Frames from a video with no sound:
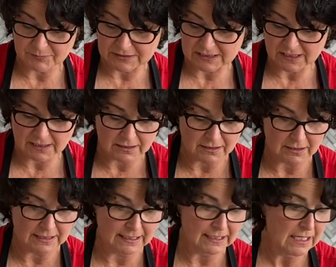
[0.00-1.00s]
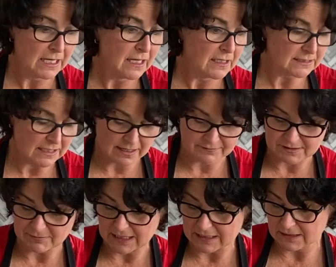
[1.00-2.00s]
particularly as I have
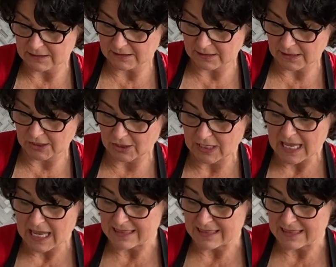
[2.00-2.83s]
some onions there,